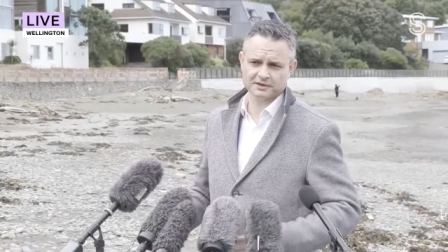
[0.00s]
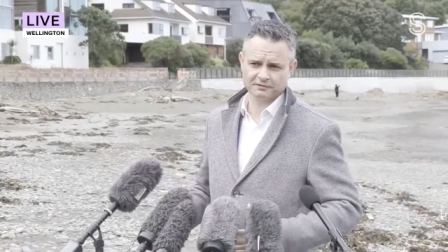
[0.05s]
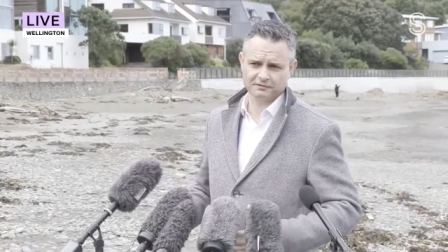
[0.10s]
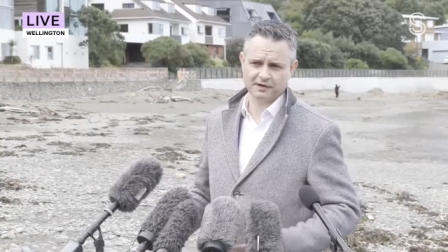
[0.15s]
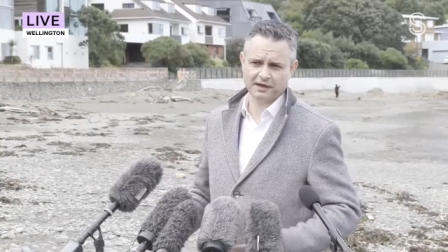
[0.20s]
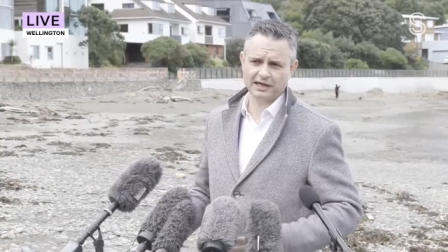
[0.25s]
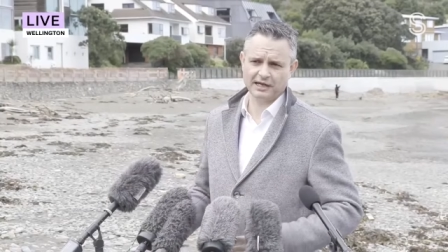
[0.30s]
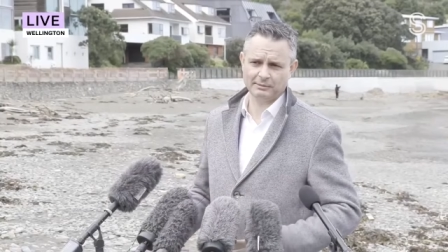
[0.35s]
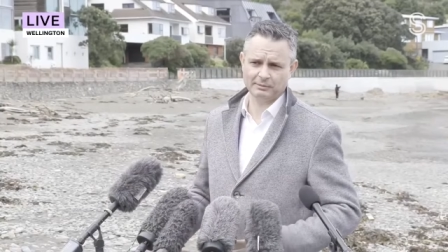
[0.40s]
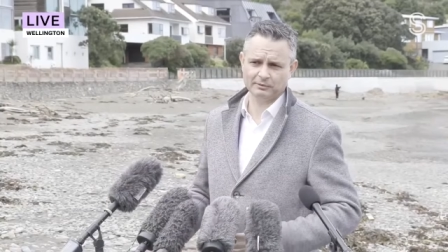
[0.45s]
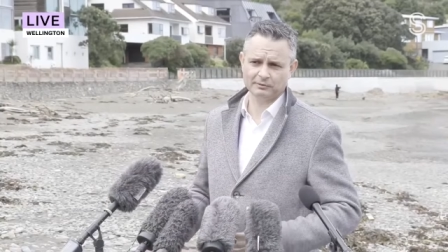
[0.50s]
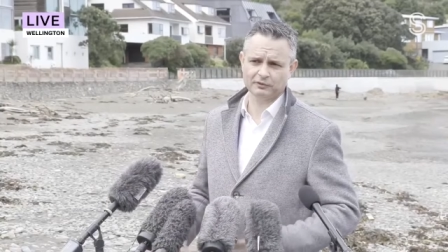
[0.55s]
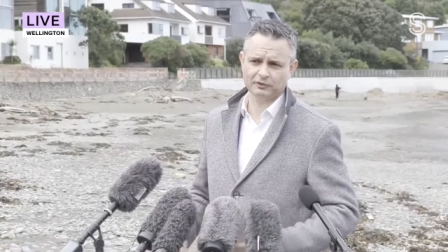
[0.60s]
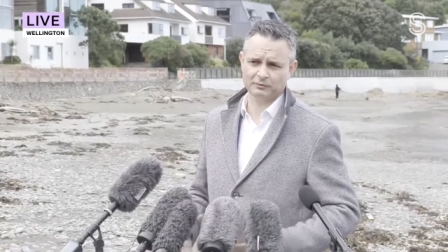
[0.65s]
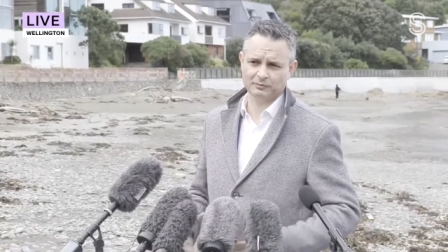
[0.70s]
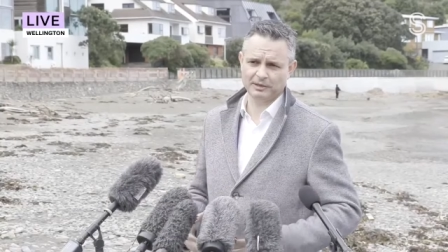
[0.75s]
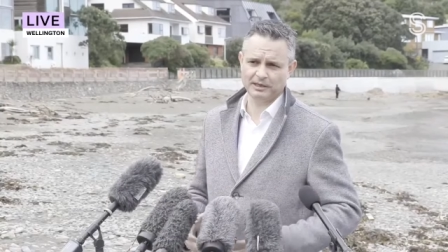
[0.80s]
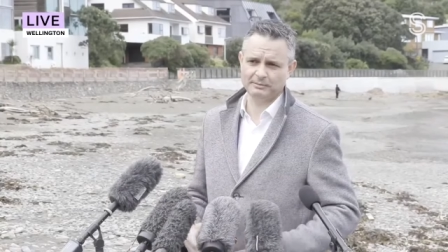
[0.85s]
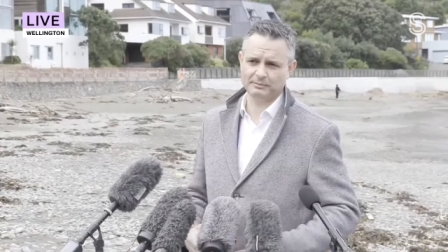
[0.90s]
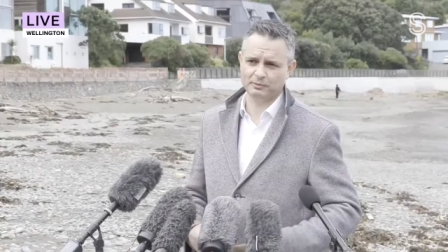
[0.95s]
available to
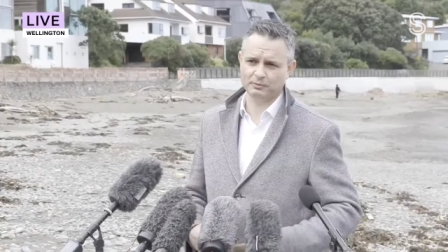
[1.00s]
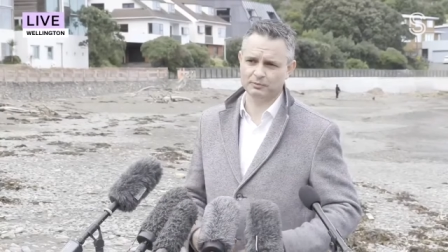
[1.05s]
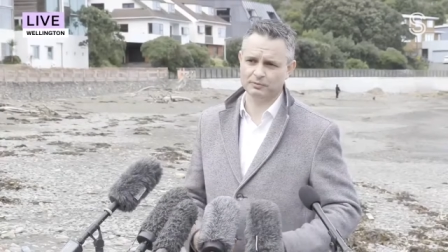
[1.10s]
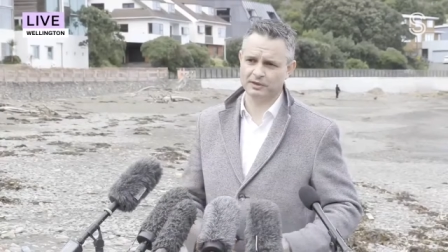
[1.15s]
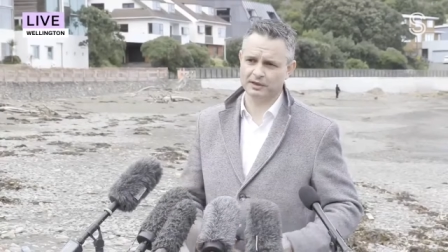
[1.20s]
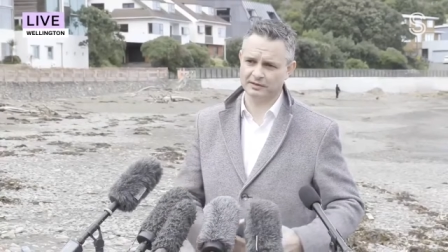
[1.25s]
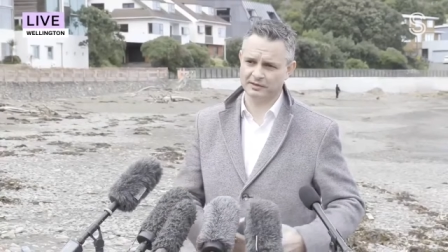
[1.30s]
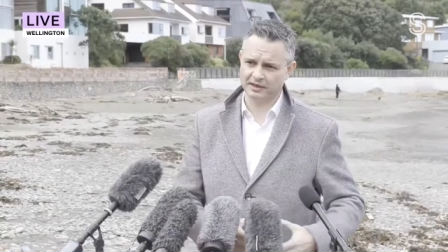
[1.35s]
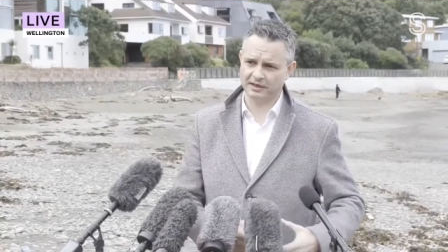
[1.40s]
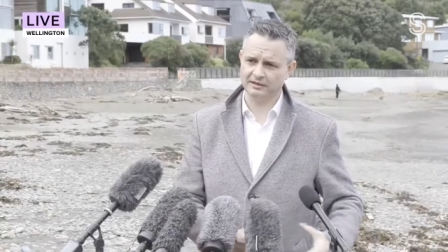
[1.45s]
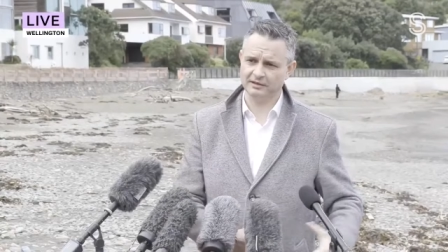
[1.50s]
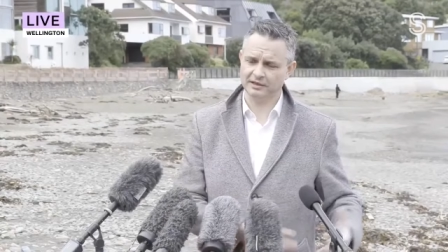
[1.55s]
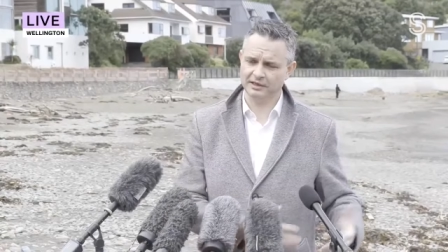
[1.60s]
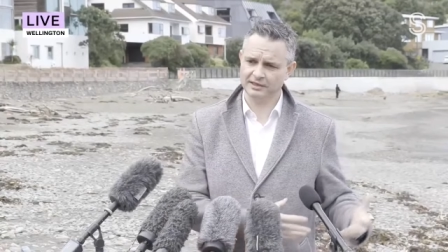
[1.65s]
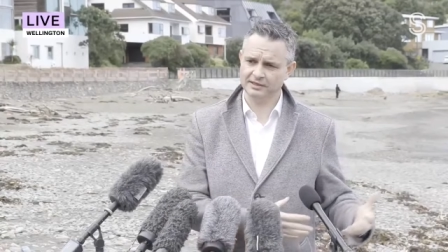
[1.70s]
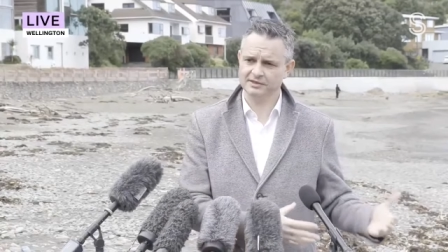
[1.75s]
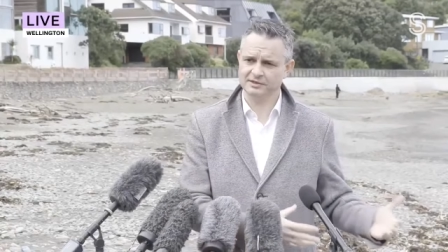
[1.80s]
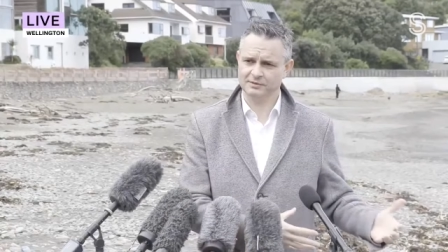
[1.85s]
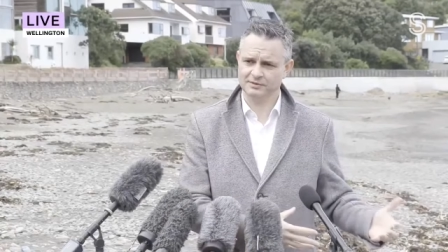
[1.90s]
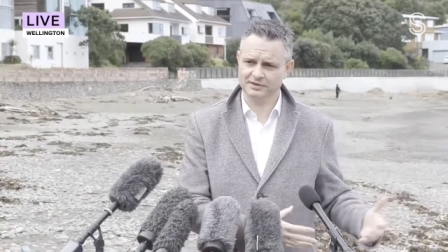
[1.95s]
people that then
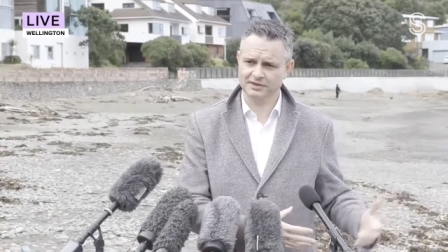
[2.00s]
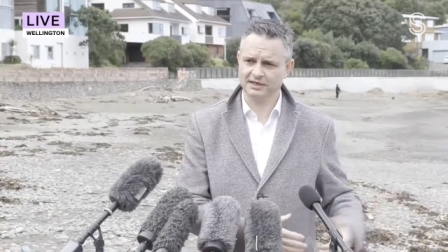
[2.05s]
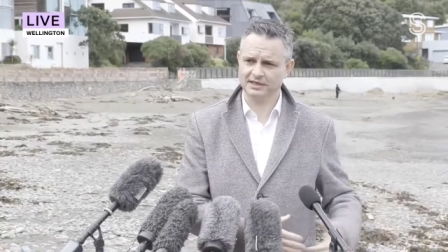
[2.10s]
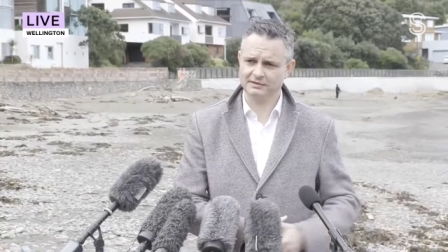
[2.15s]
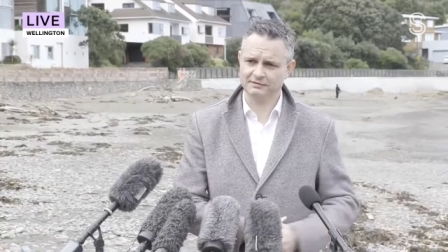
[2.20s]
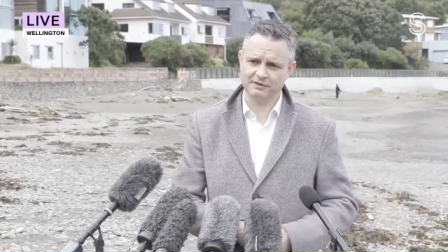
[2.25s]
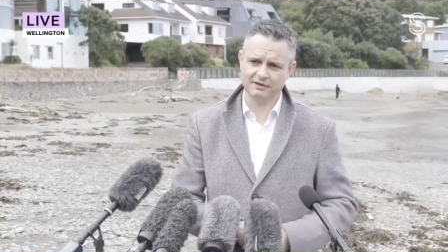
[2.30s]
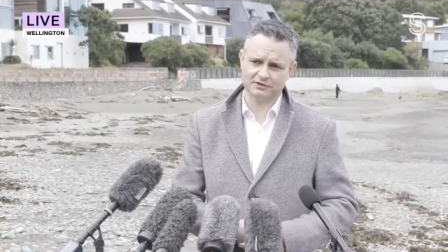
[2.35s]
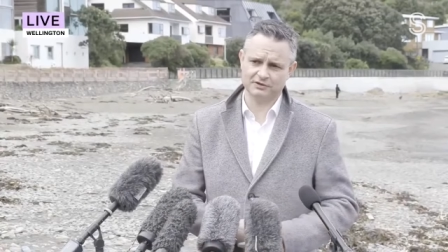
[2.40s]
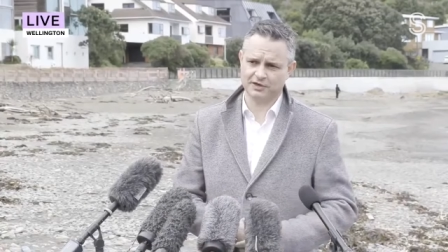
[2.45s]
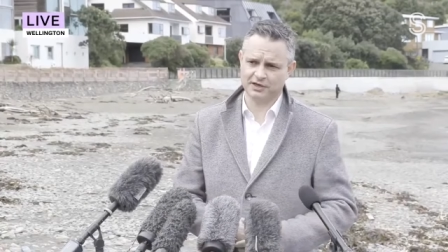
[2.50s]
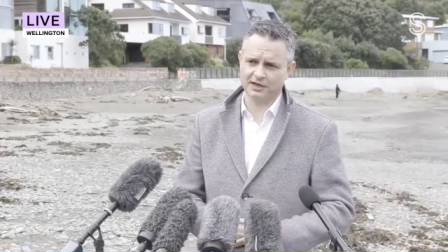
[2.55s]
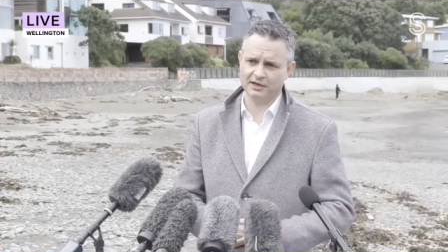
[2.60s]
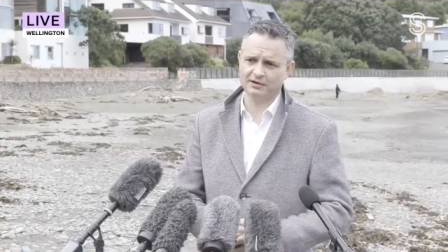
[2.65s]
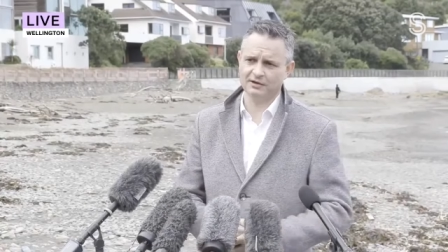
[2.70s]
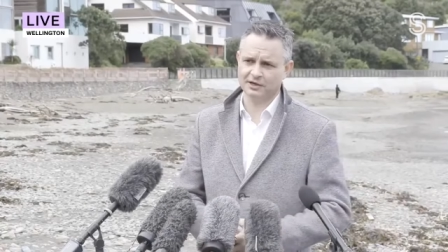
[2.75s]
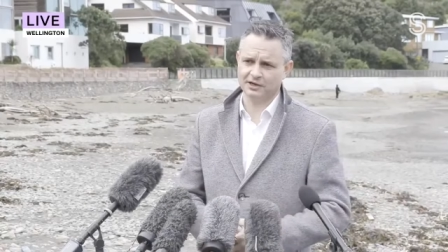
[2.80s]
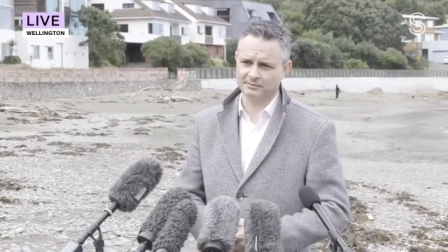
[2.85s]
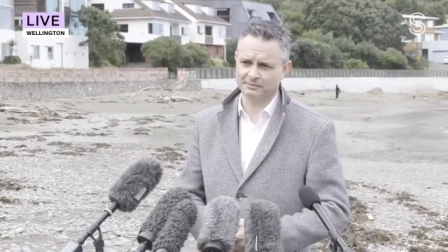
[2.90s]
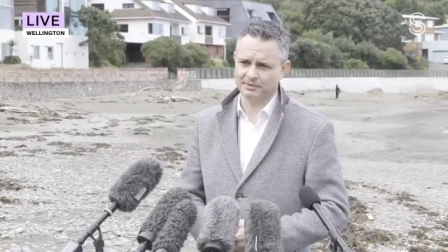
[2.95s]
leads to a satisfactory
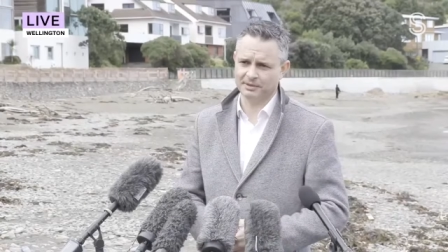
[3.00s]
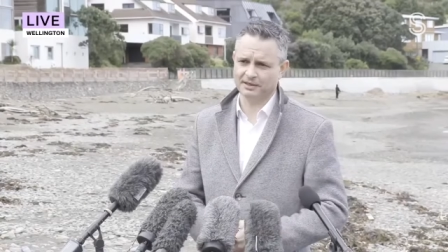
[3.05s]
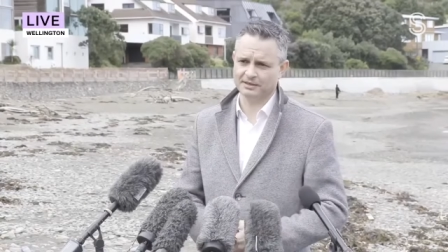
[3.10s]
outcome.